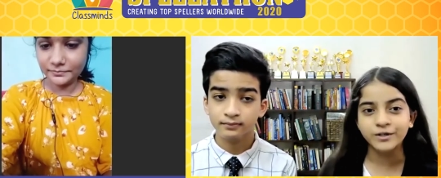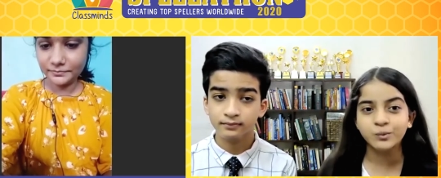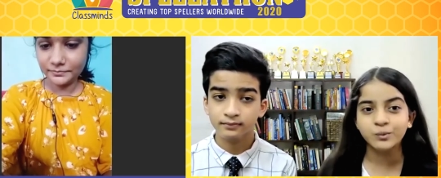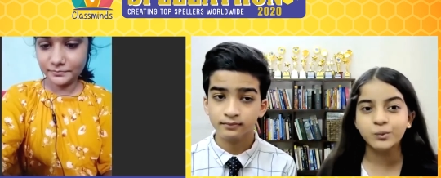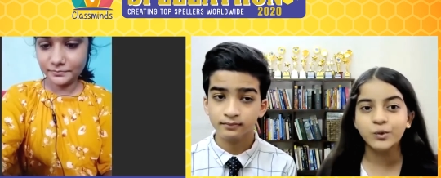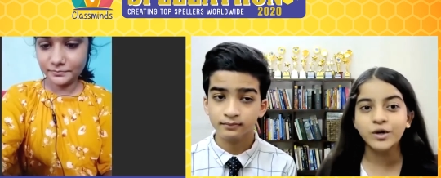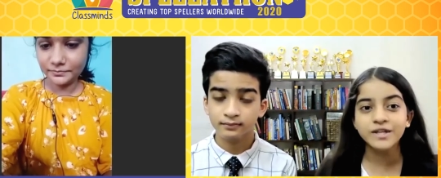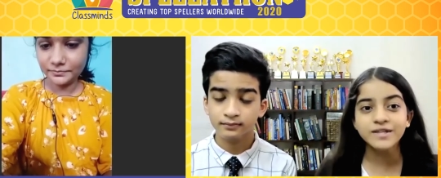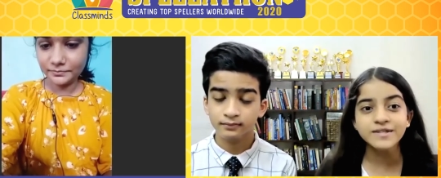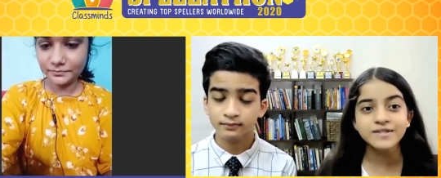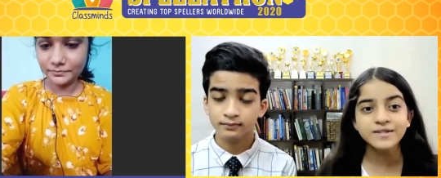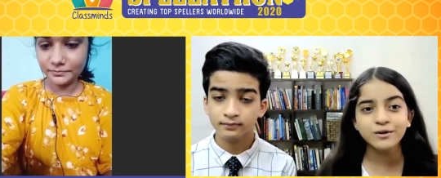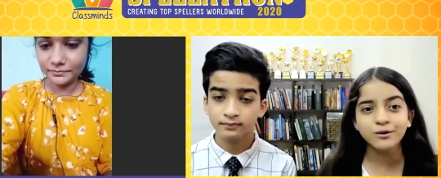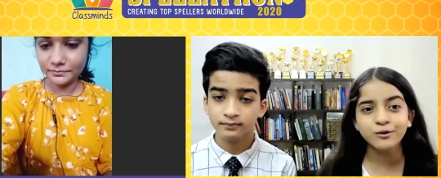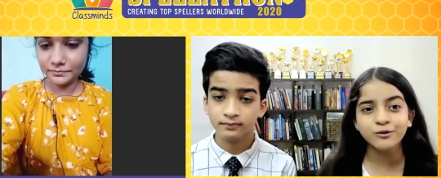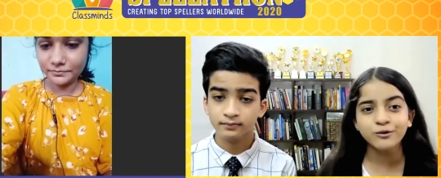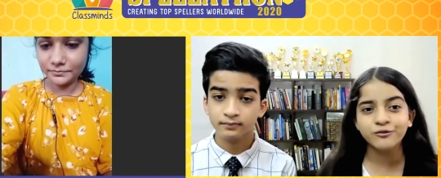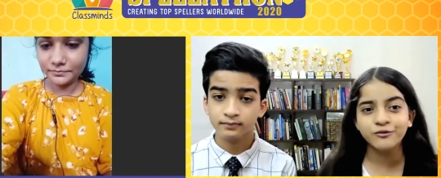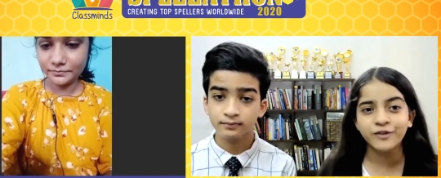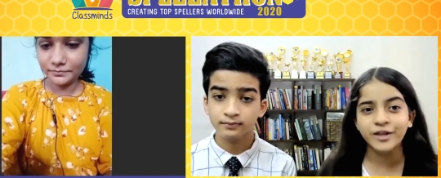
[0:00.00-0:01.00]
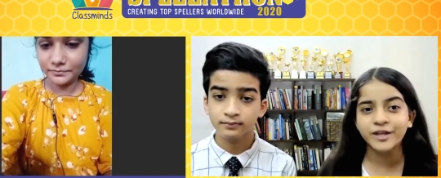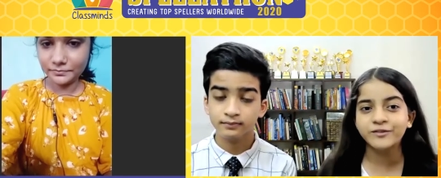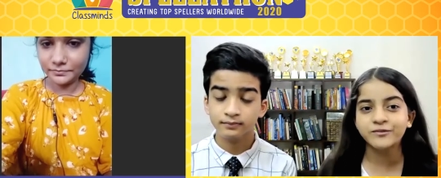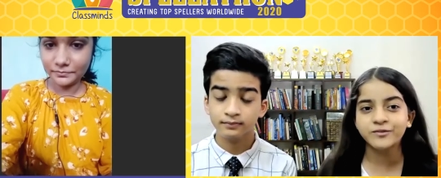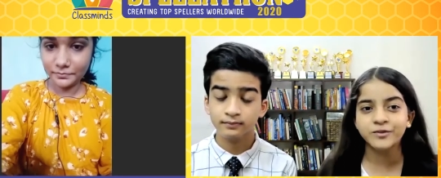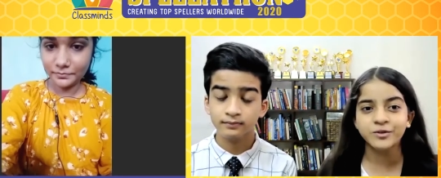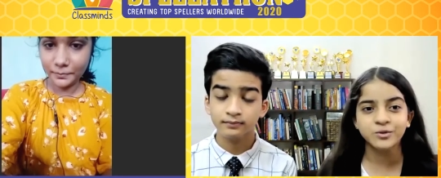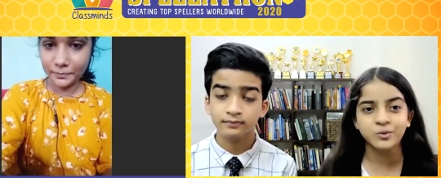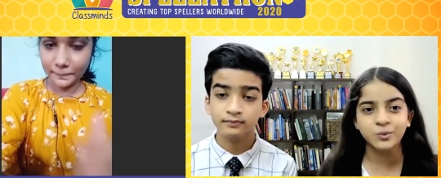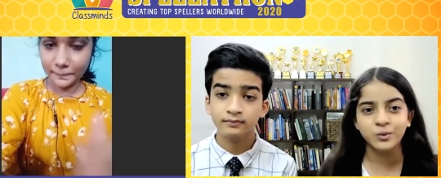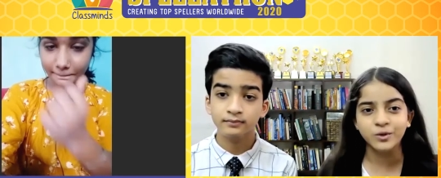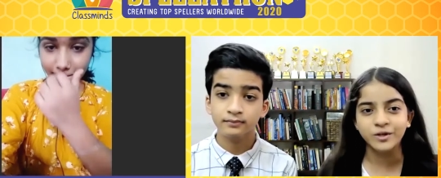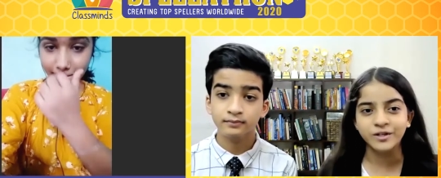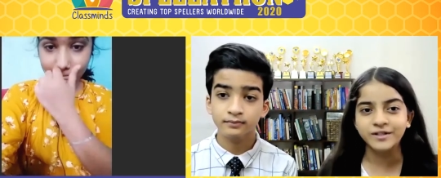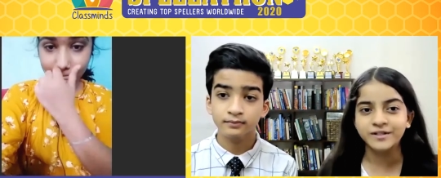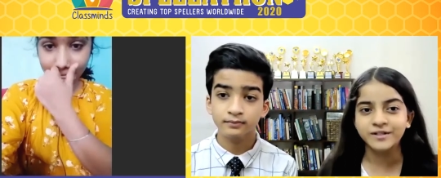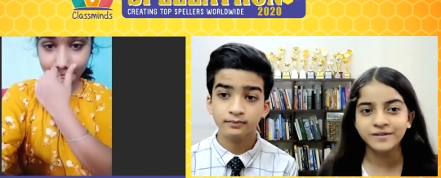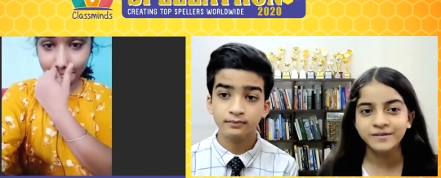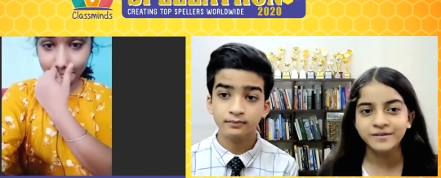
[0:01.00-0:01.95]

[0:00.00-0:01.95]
Speaker 1: What is your favorite word?